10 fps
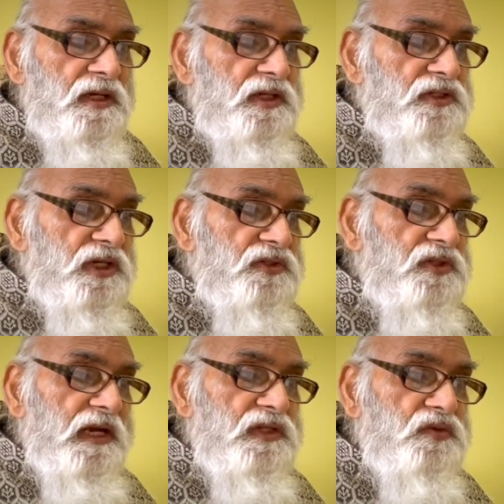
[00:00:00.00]
just
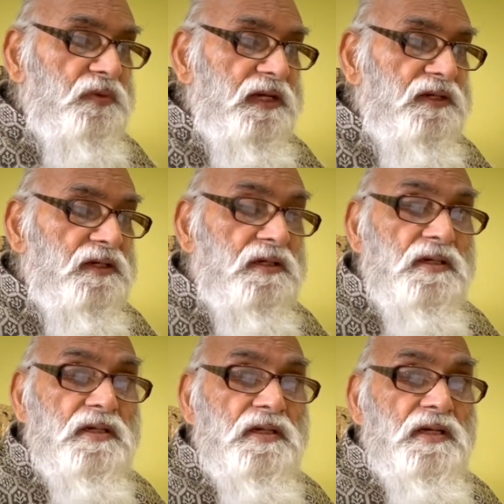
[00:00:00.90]
as when
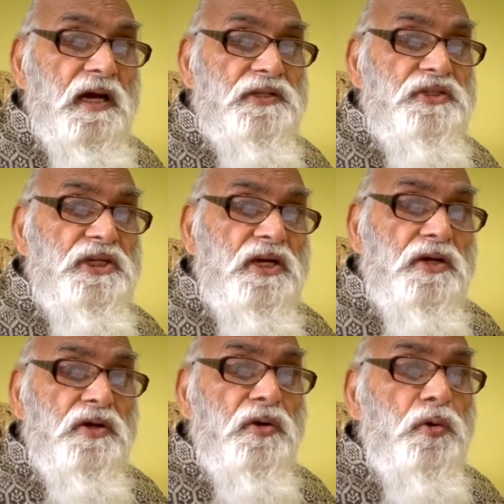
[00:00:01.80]
a chick
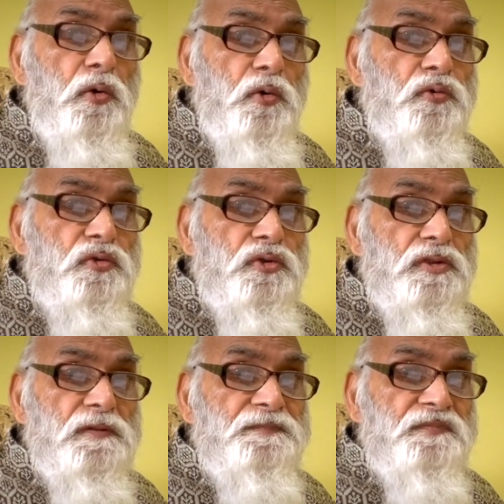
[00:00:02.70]

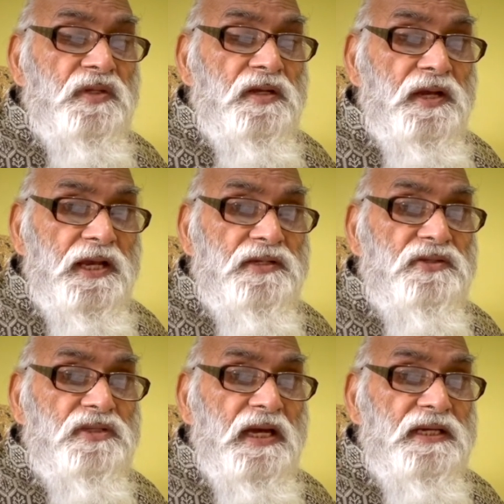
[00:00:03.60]
grows
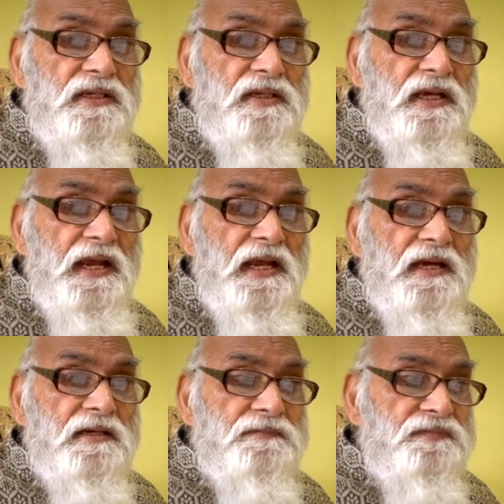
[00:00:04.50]
inside the
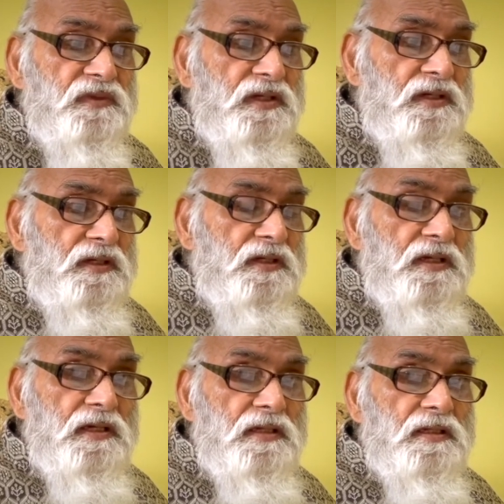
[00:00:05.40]
egg,
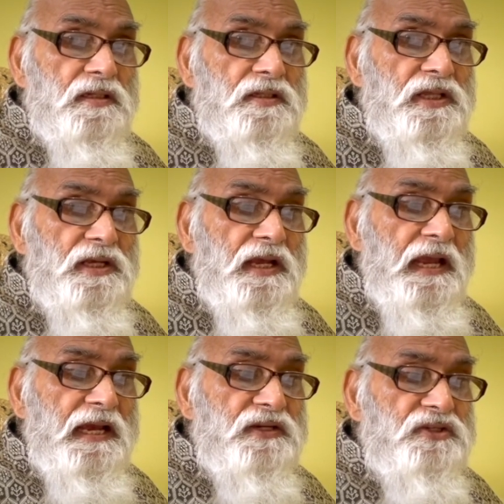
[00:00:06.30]
the
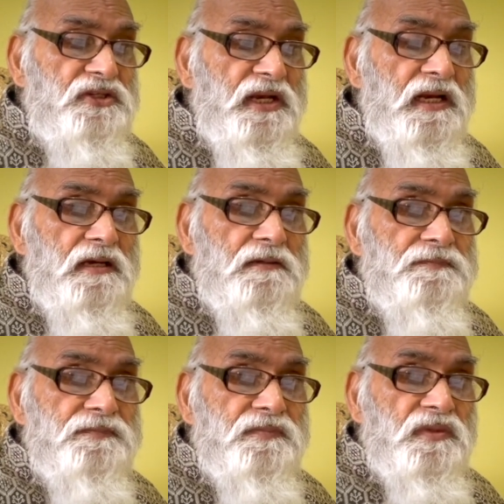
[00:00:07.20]
eggshell
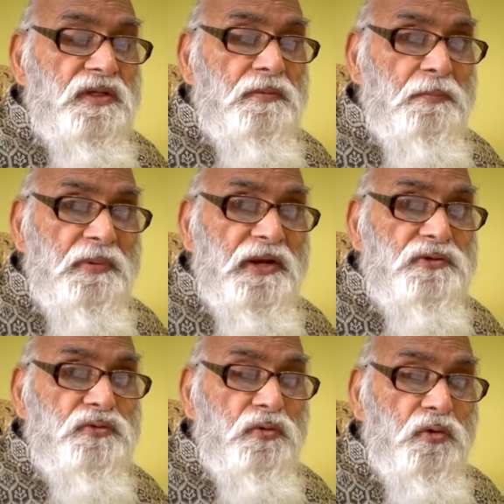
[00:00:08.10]

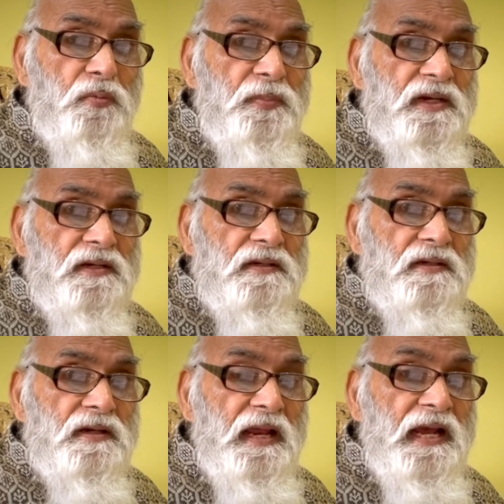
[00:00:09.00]
breaks open
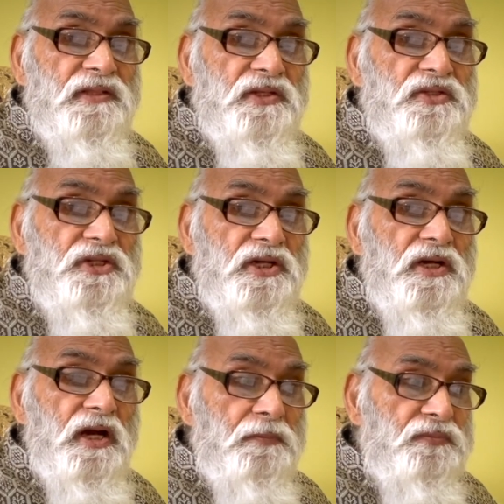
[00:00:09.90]
and the
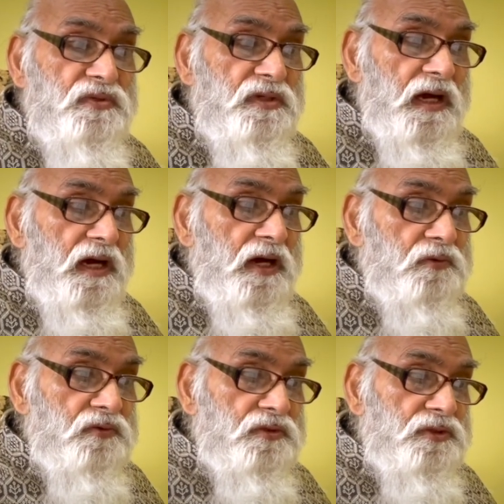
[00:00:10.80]
chick comes
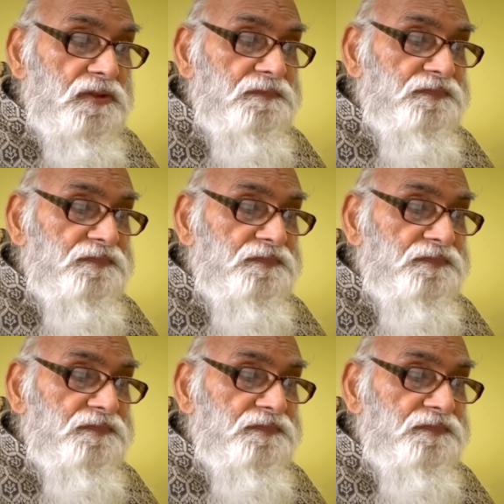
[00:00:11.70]
out.